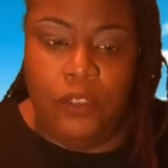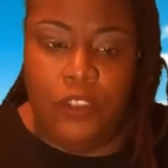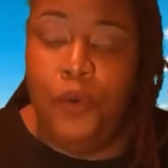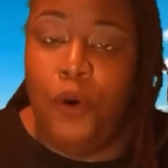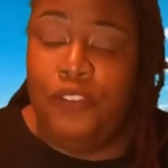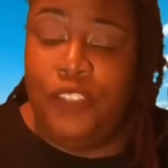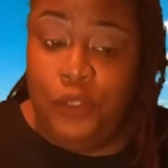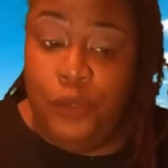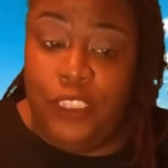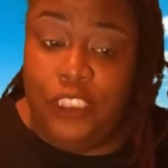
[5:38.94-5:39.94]
too
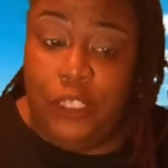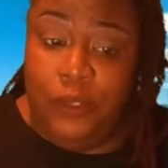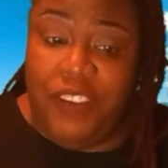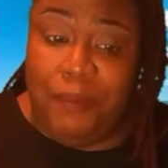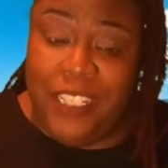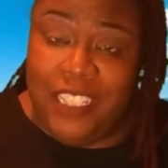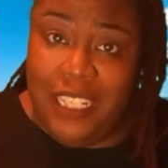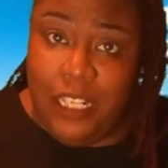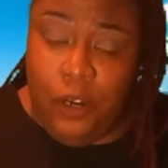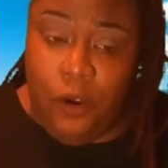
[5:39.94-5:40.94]
often during the show, if I
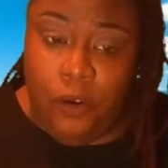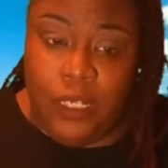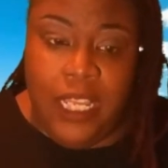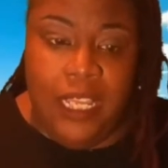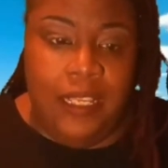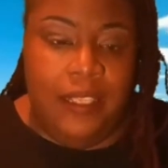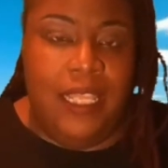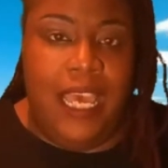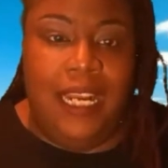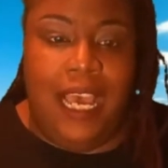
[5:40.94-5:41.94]
mention it at all,
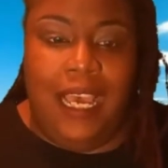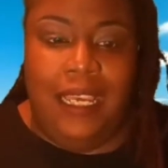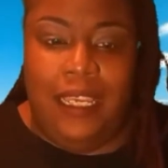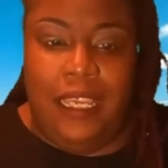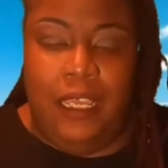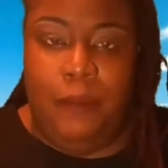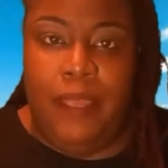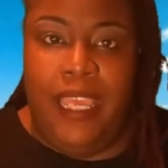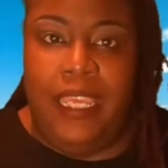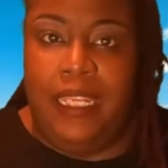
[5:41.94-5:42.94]
that I
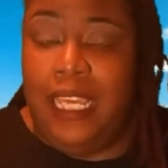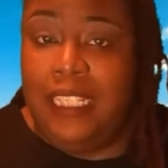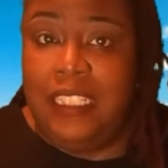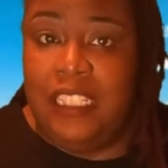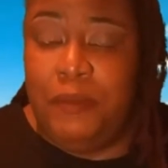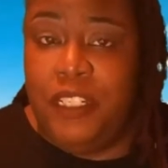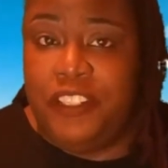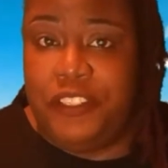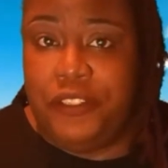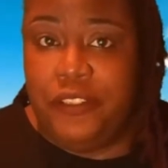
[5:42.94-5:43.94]
am a licensed
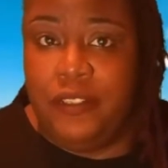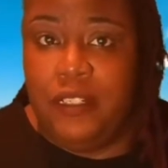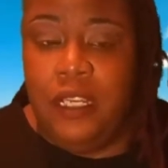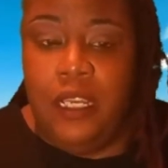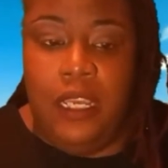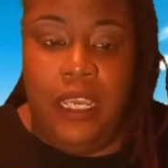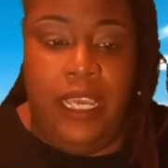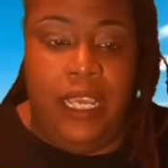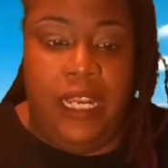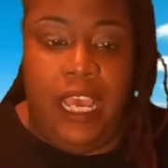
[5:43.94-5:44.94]
minister.
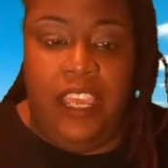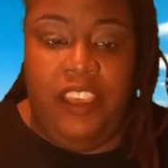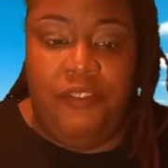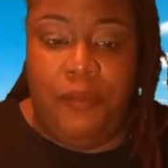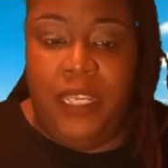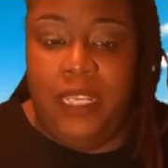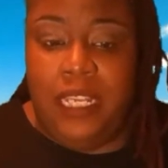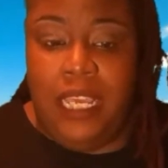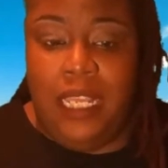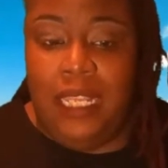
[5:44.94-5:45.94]
And I have
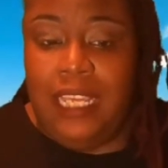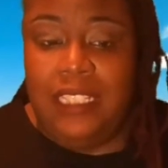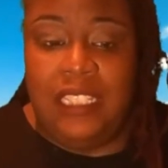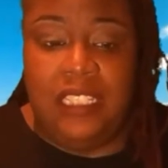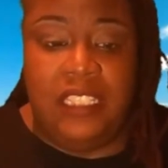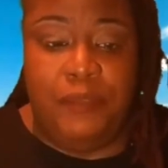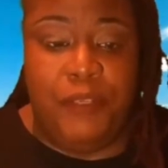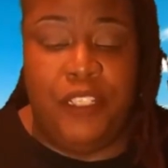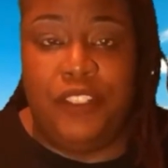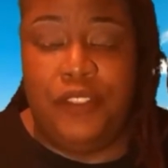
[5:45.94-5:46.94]
been a licensed
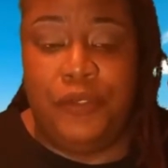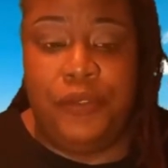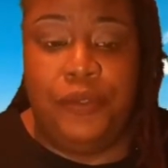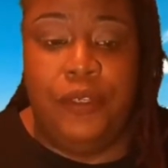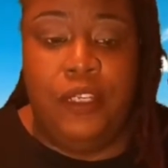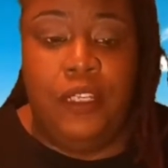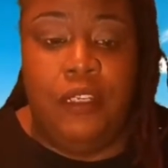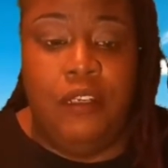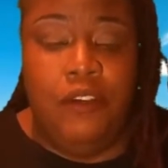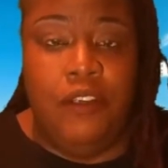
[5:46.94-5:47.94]
minister
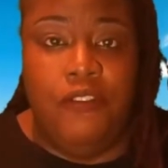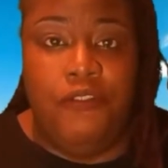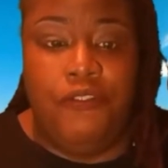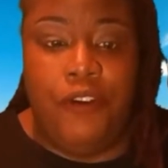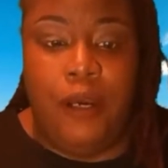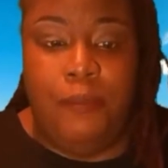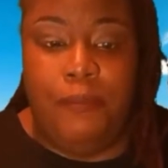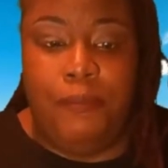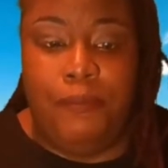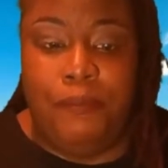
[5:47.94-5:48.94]

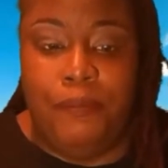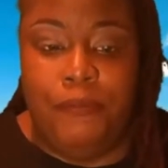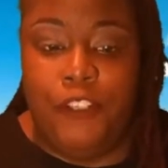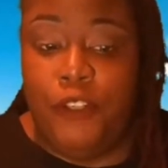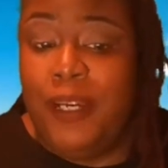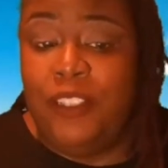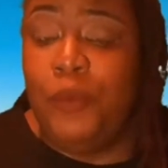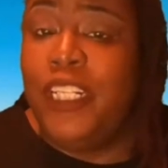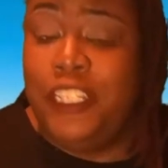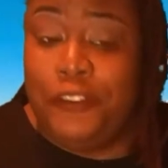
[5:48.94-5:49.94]
for about
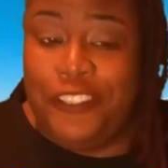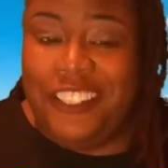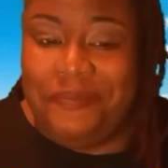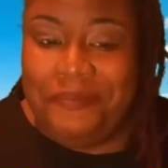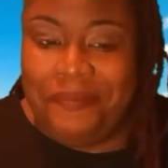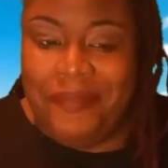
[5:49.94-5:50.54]
20 years.